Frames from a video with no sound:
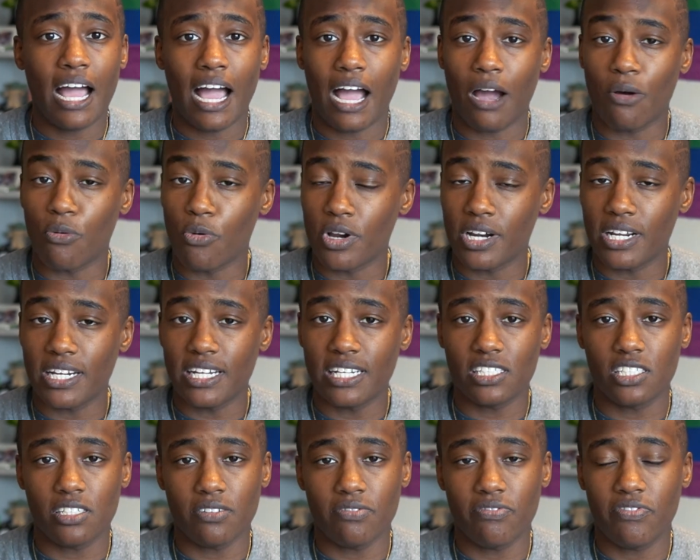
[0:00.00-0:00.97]
I wanted
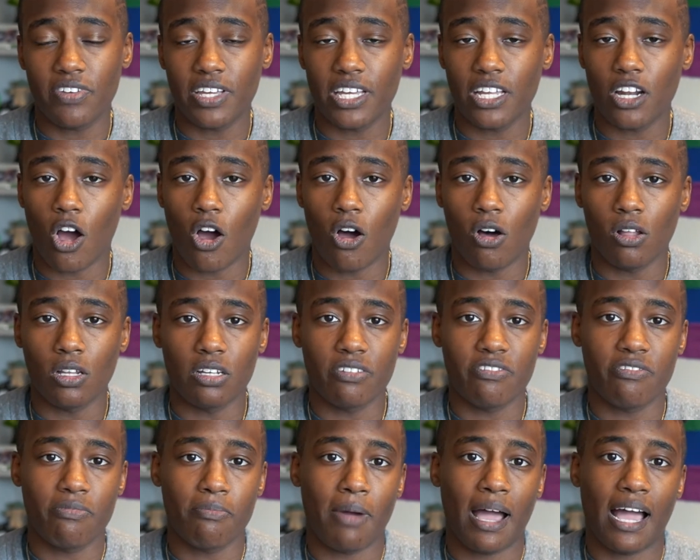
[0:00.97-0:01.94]
it to fit all
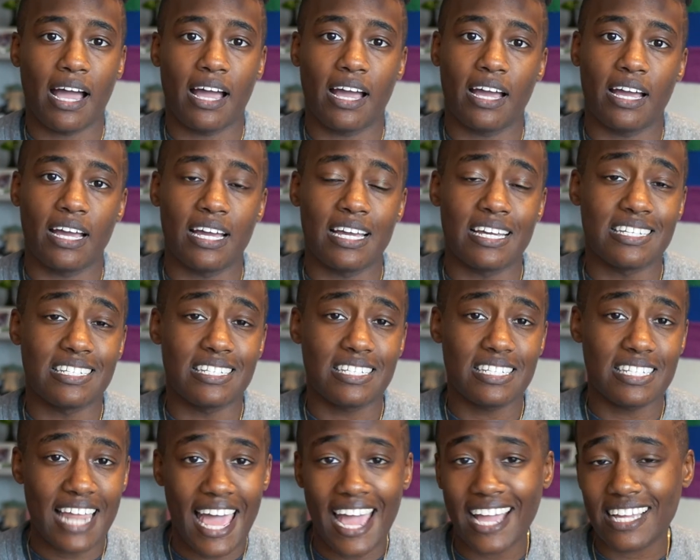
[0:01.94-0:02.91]
of my
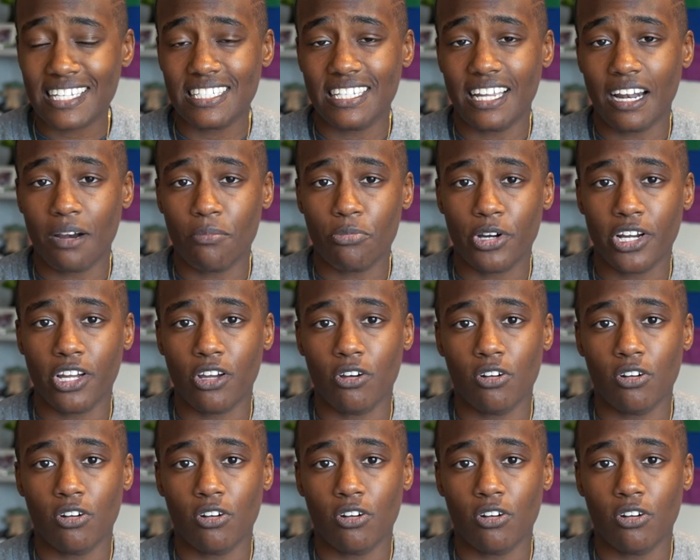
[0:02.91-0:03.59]
snacks that I bring